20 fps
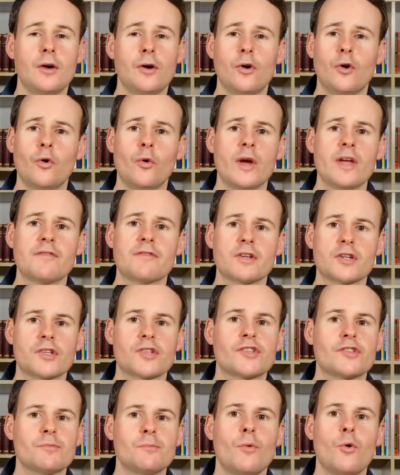or even a
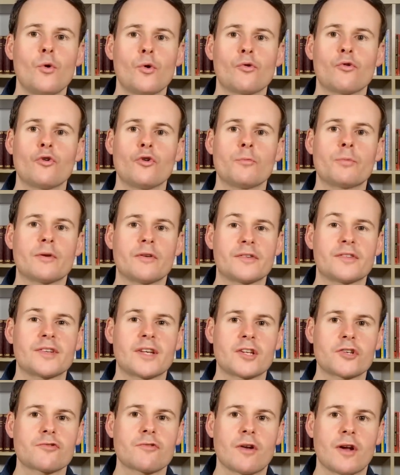small group of
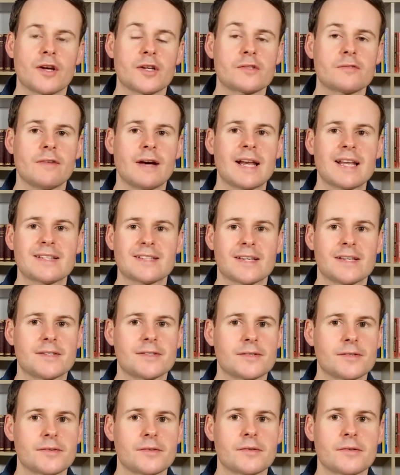centralized
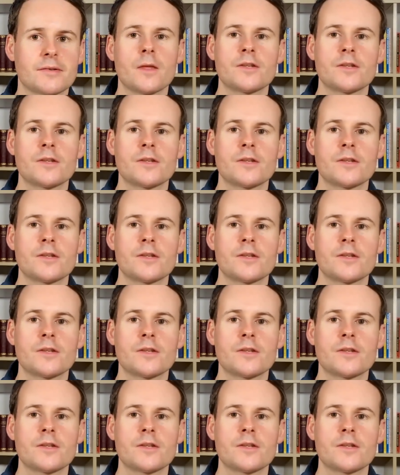validators.